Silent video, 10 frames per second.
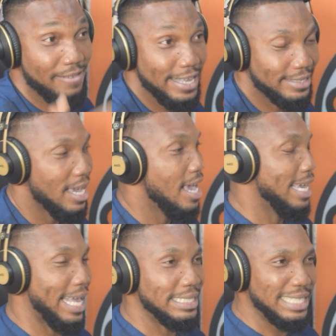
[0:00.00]
right,
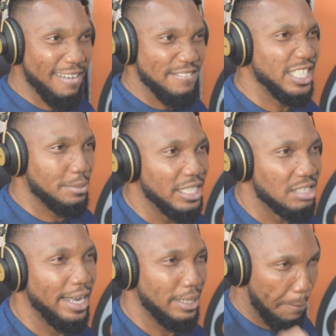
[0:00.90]
getting the
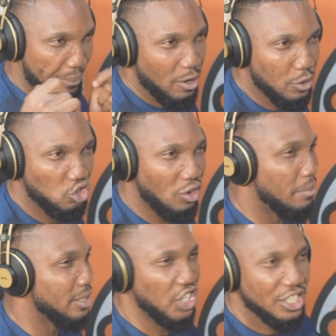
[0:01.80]
arrangements right, the play of the
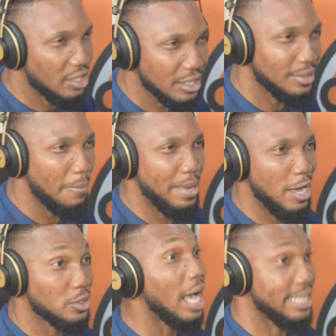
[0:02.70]
drum, changing the
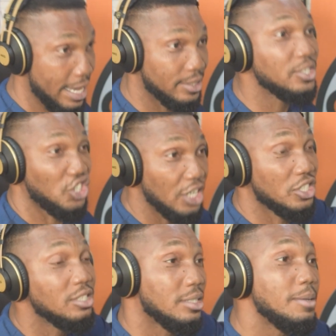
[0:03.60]
cymbals. Yes,
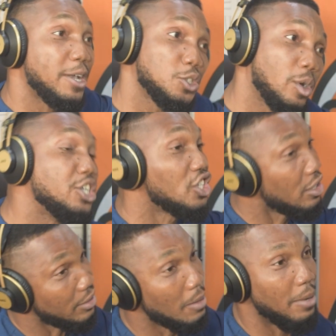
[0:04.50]
changing the cymbals not working, change
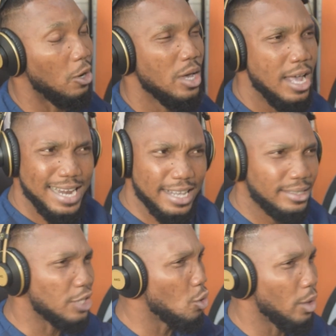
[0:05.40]
the cymbal. That's
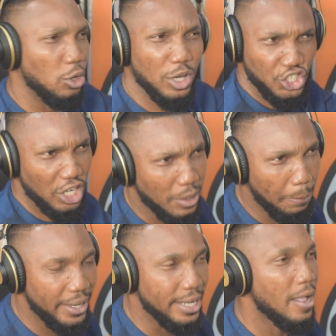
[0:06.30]
not working, okay, change the
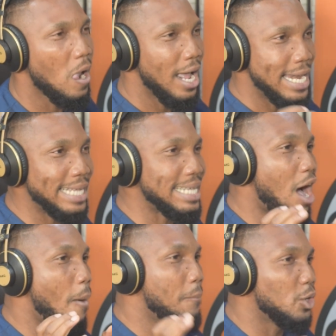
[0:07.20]
play. That's
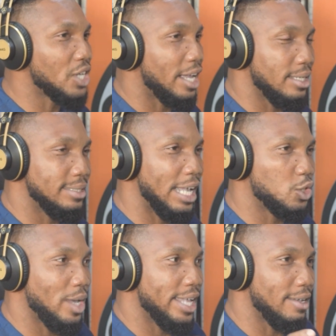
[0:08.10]
how much artists
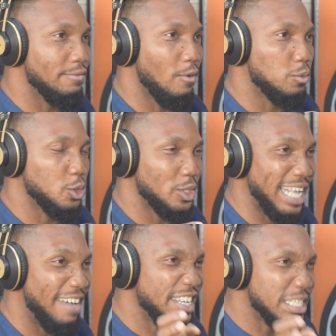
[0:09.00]
get involved, make sure
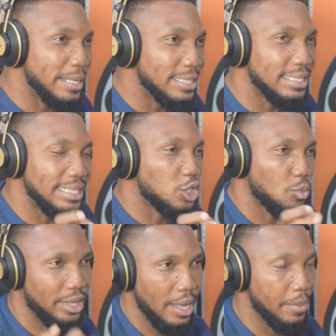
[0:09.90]
the arrangement
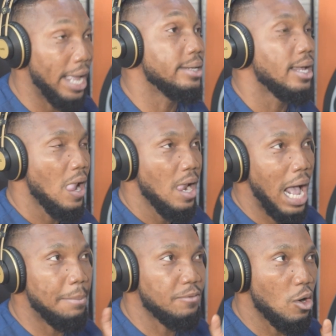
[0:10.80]
sits with them. And
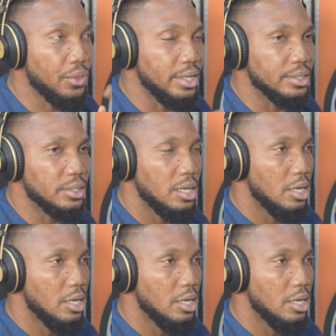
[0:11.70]
above all things,